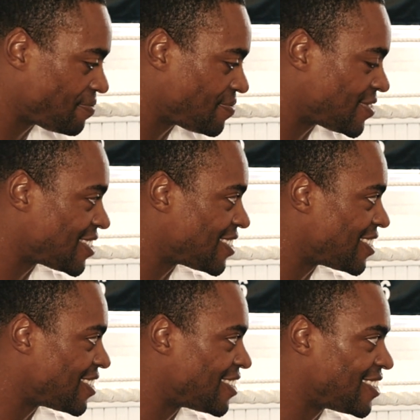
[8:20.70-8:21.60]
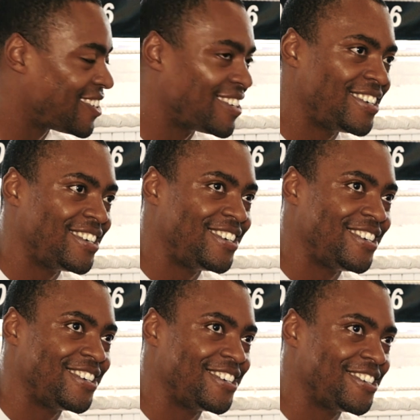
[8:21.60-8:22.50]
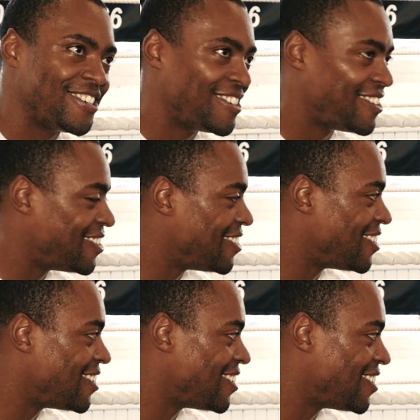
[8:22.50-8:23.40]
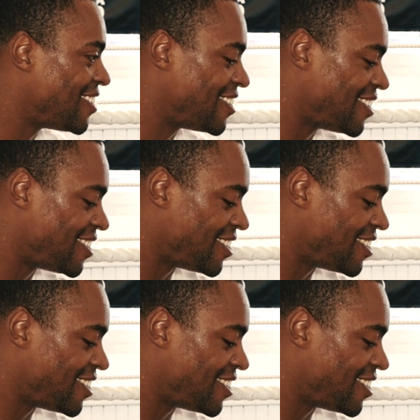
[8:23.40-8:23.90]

[no speech]